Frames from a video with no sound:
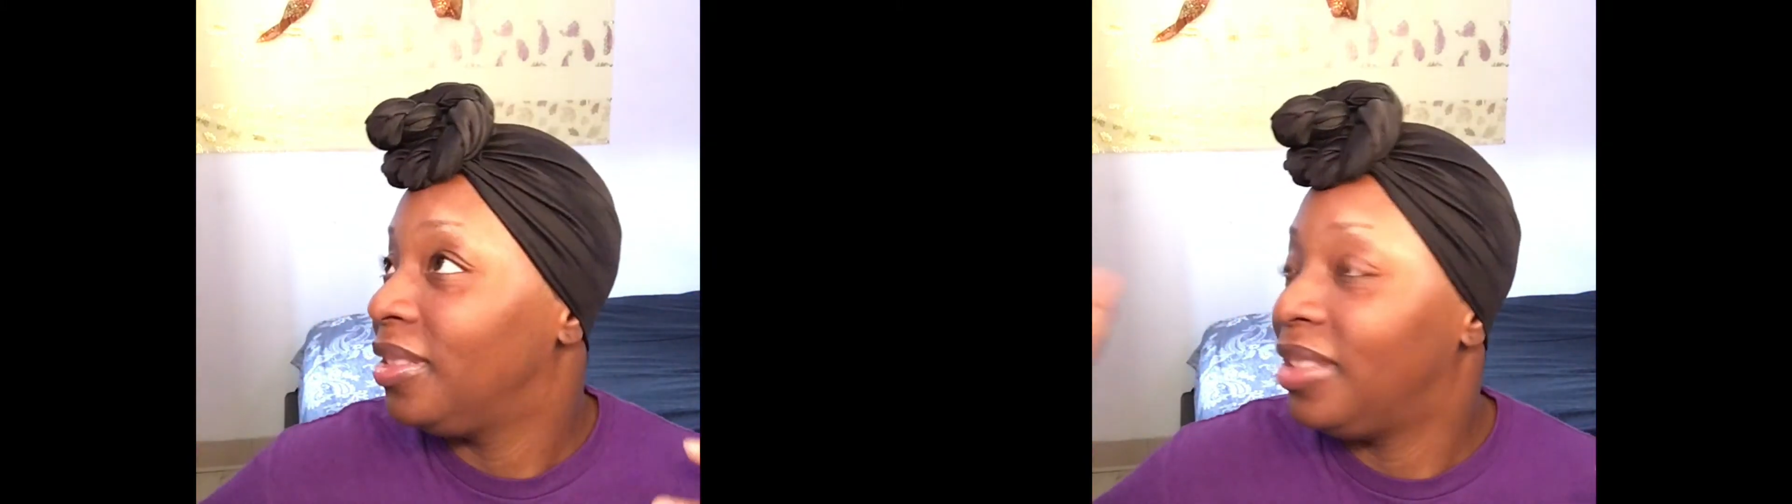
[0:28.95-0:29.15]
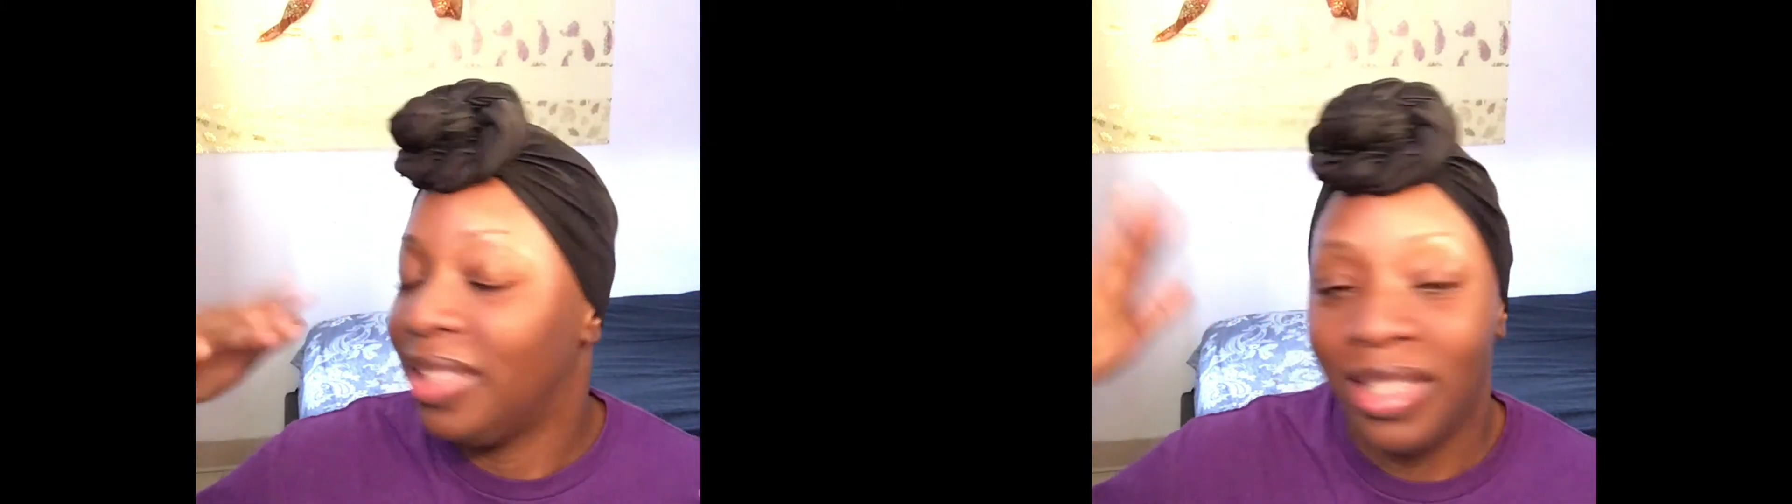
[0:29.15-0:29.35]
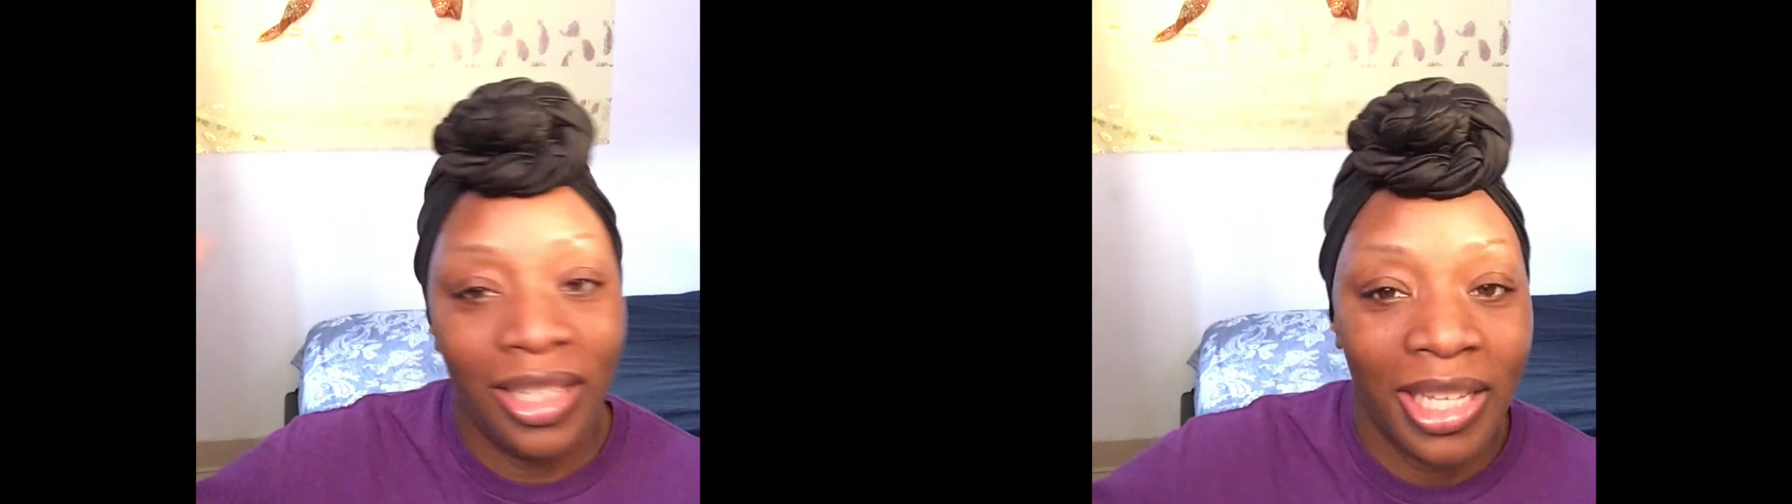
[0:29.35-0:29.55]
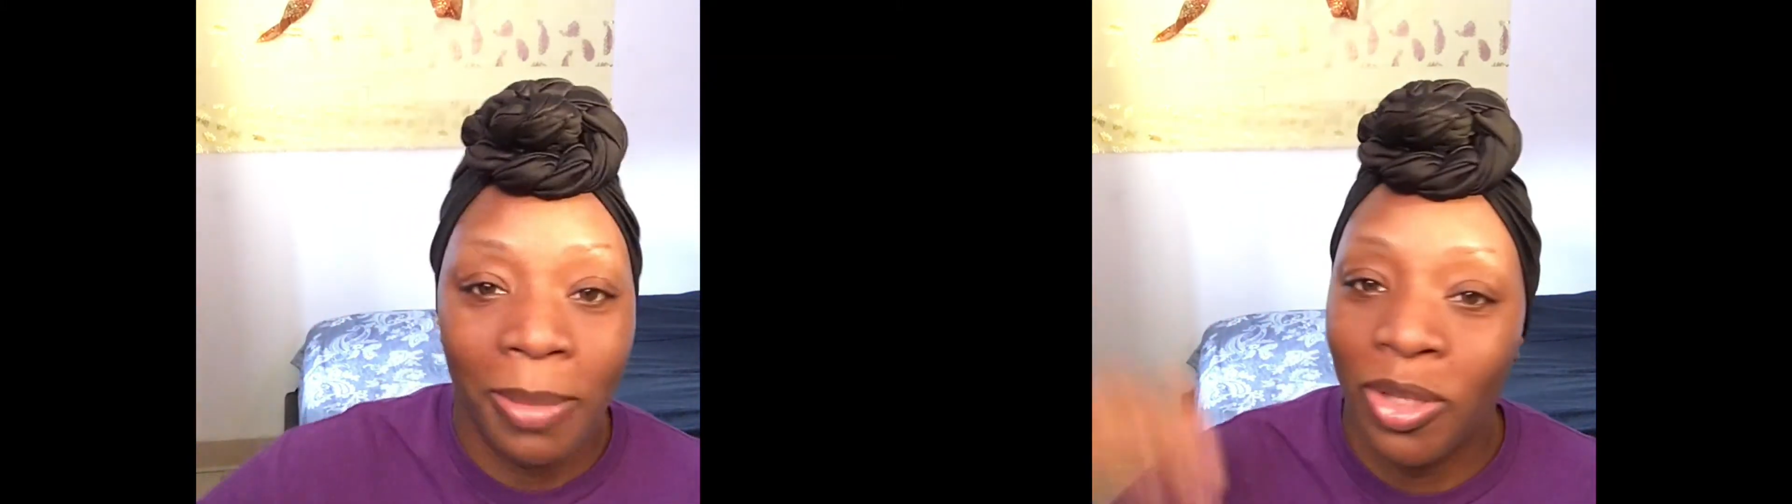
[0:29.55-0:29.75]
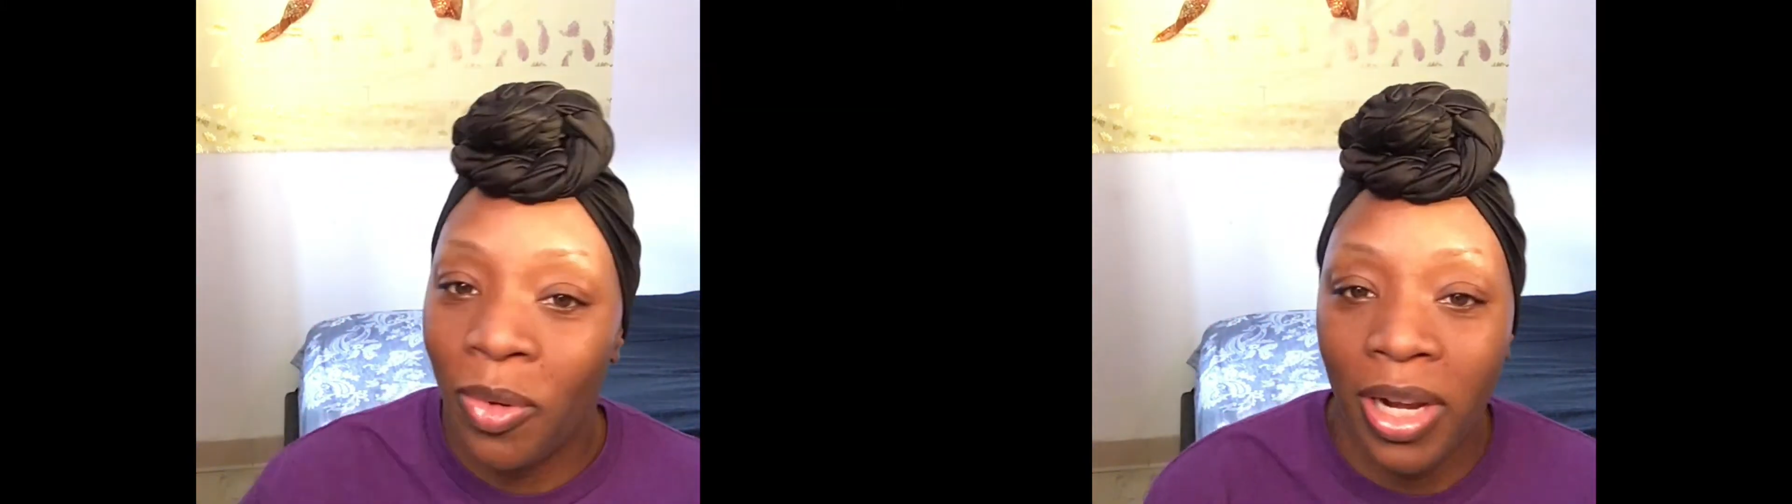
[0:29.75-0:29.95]
The sun
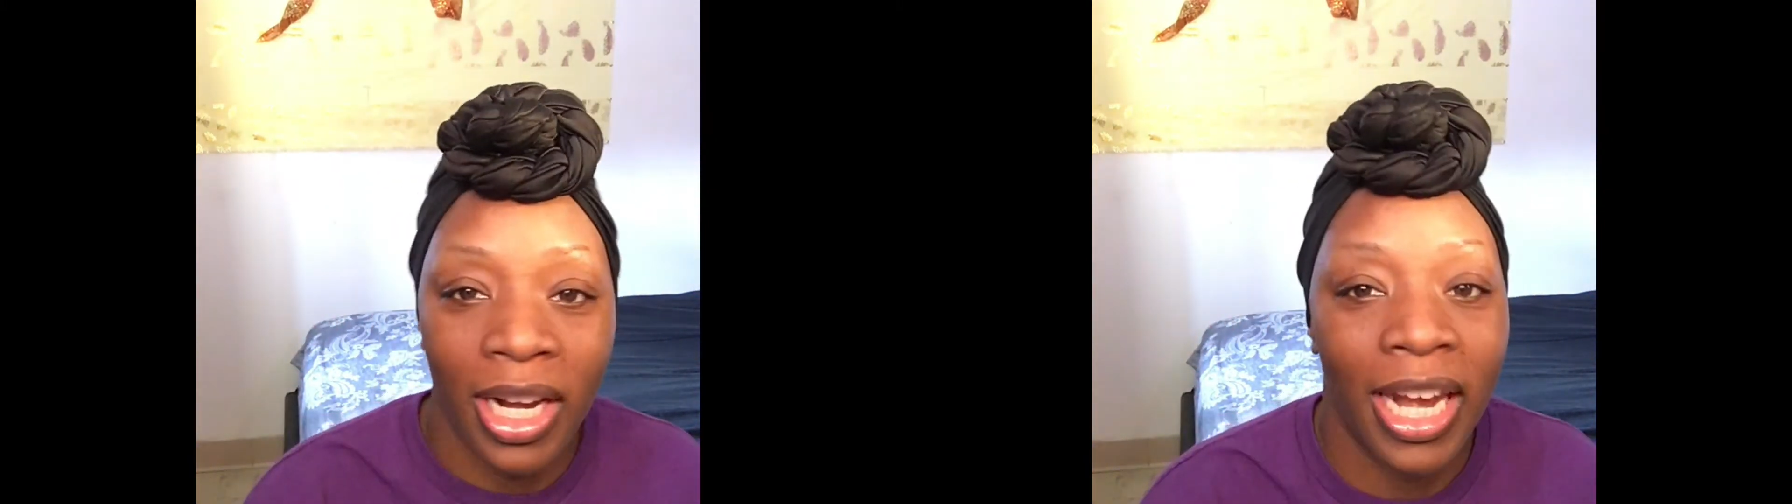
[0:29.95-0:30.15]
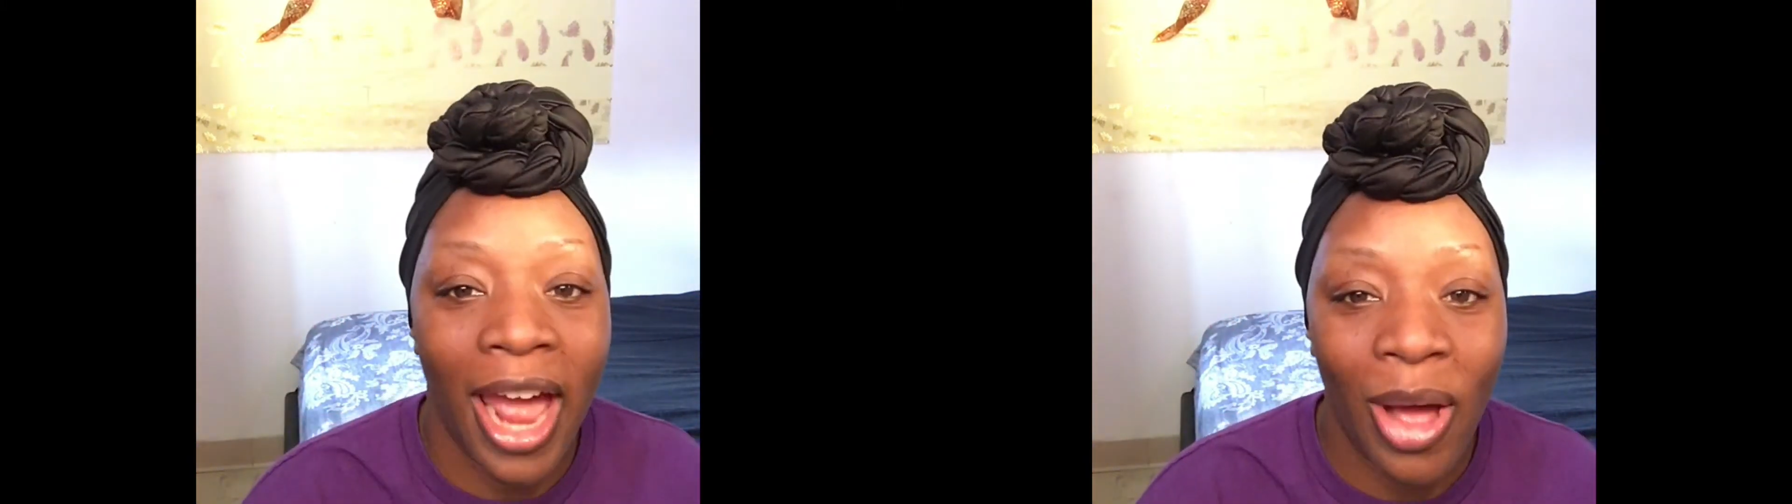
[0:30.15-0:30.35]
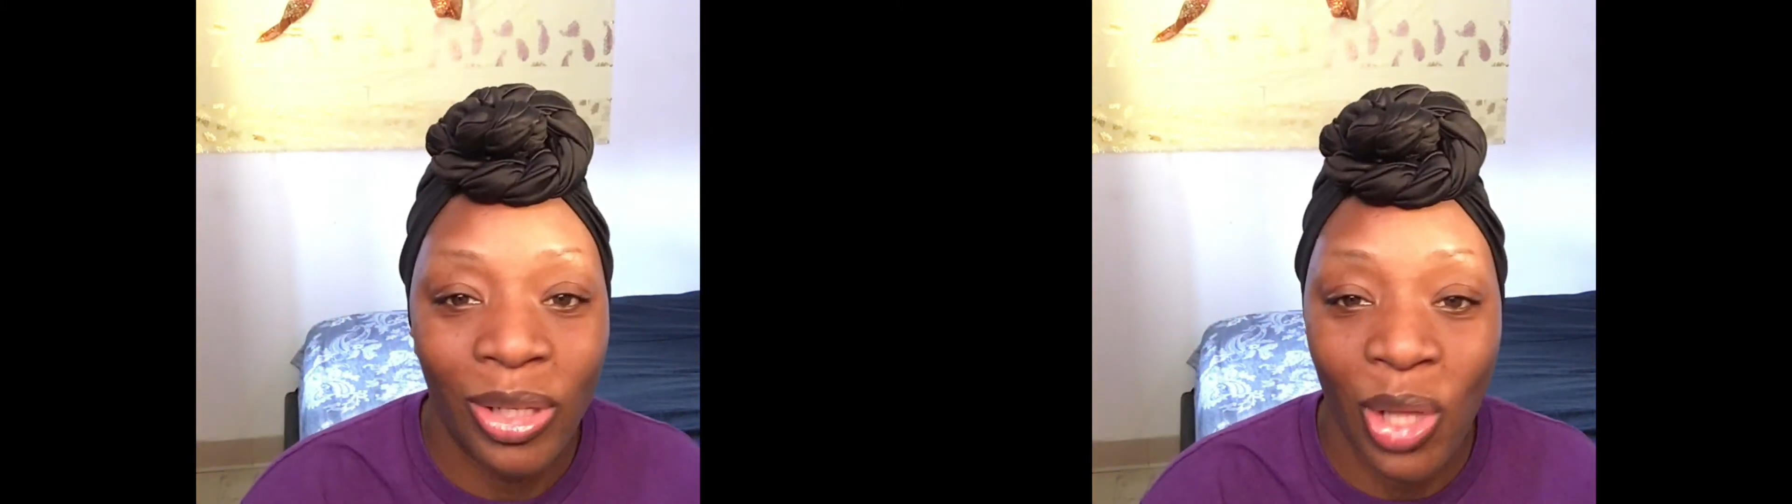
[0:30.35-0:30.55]
keeps going in and out,